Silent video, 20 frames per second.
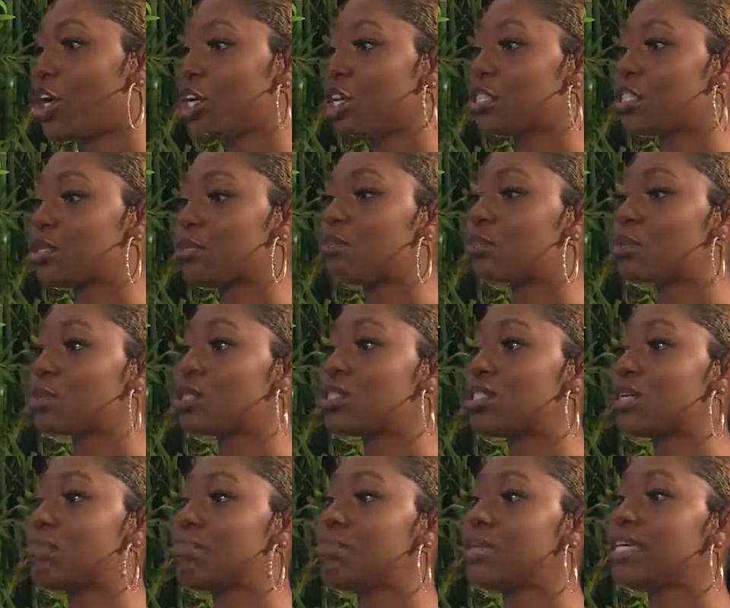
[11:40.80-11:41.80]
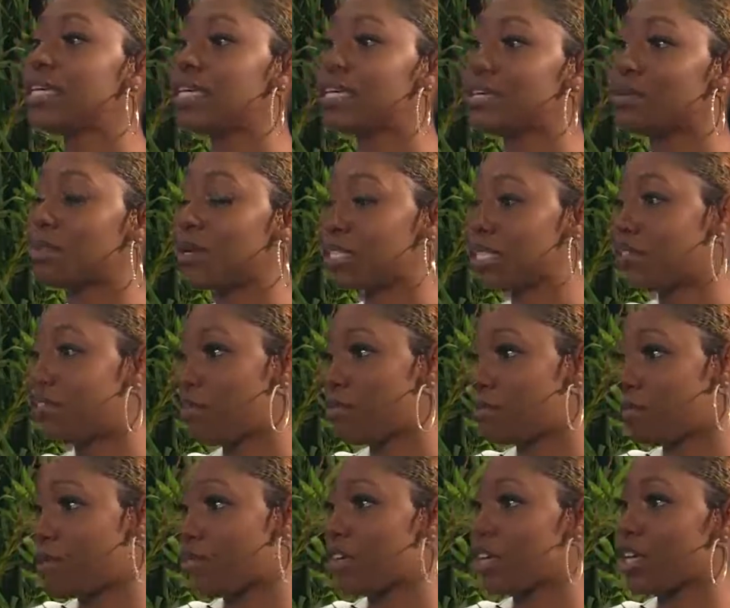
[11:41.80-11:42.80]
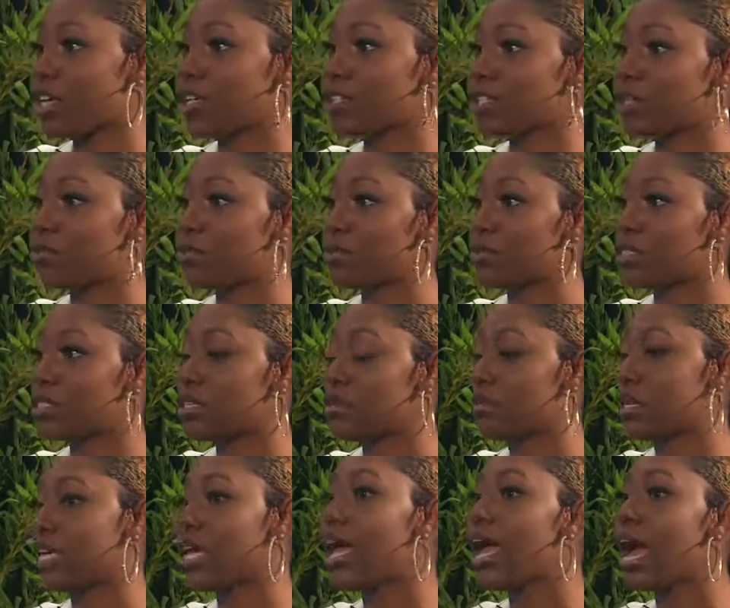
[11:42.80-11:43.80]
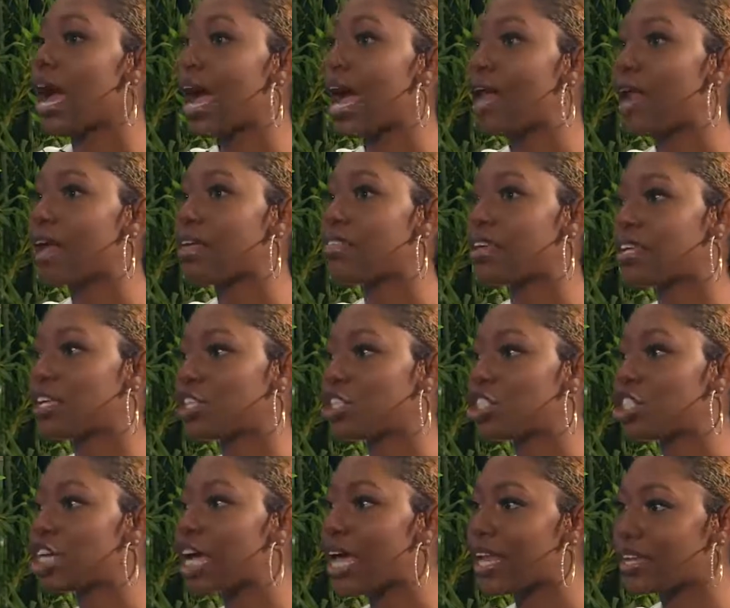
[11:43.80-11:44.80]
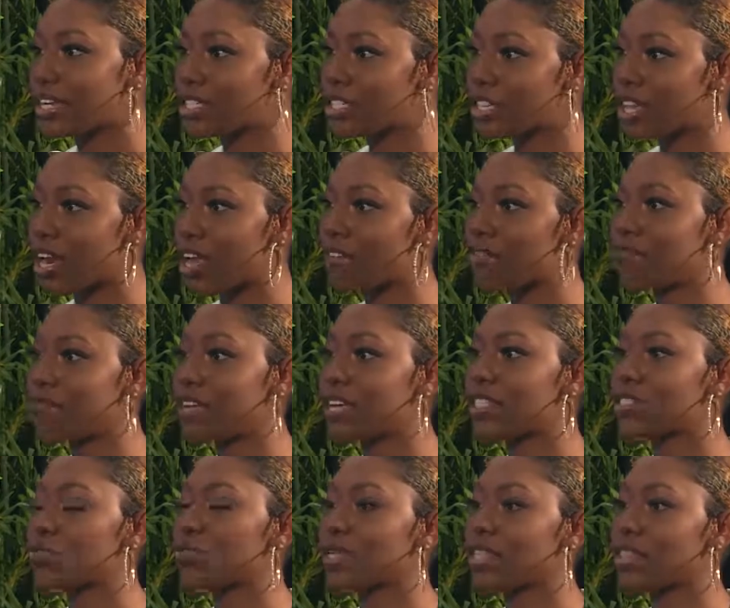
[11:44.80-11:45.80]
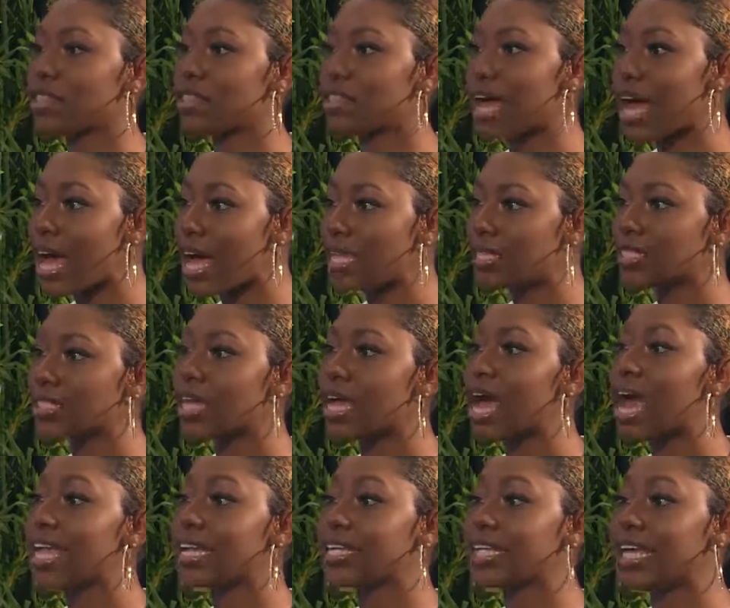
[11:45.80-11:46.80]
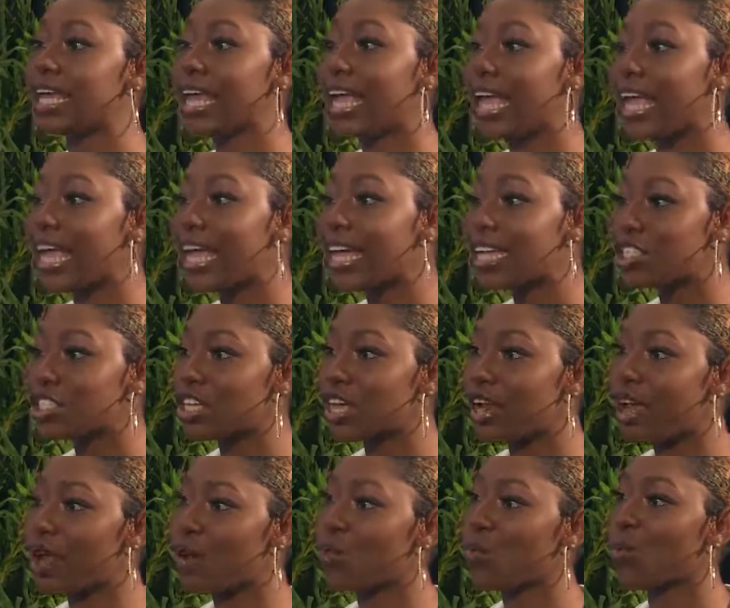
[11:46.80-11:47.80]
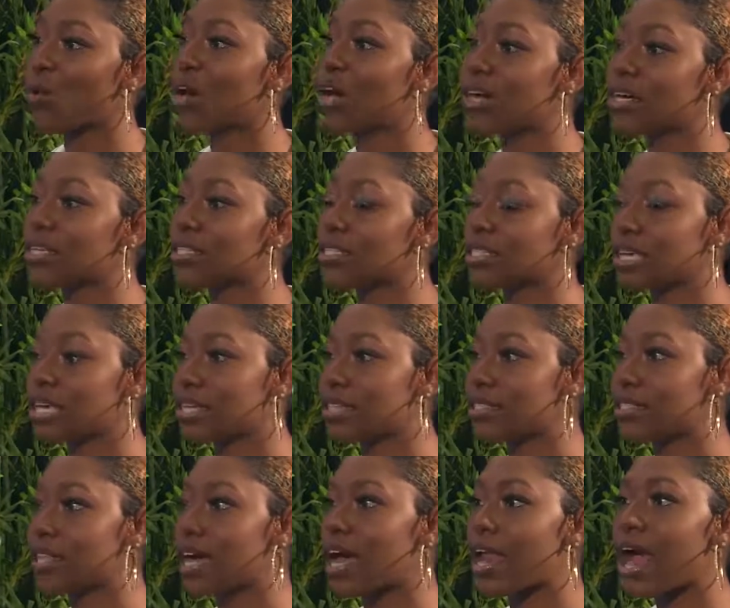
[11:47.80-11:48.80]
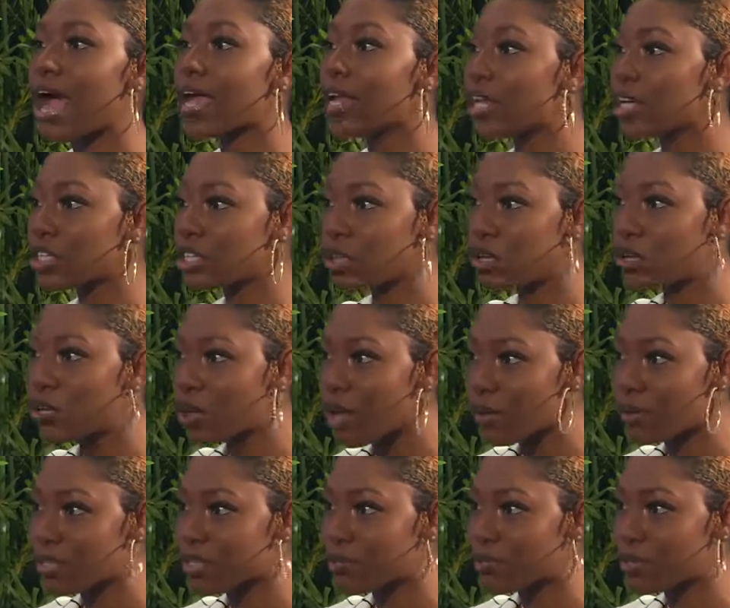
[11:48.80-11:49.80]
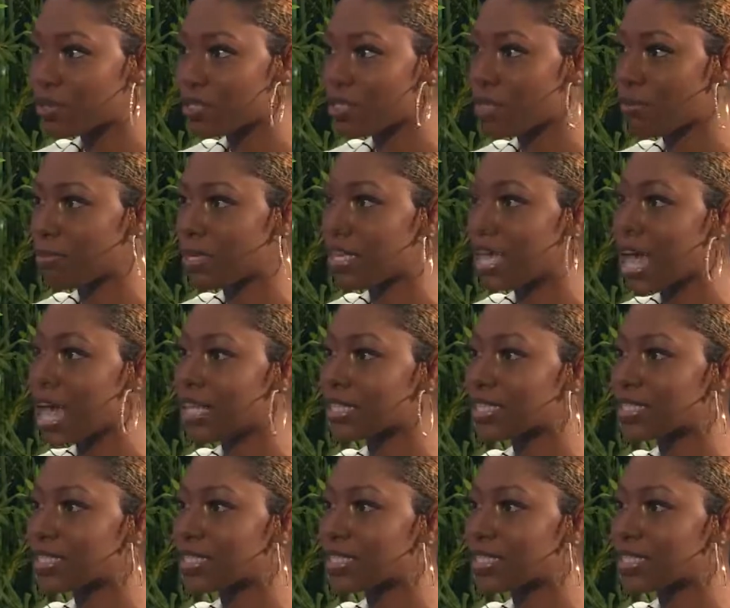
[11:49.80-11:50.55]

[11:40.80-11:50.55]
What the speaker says: Or you're supposed to be whatever people think you're supposed to be. And I think the challenge that I faced with that at the age that I was is that I didn't know who I was supposed to be yet.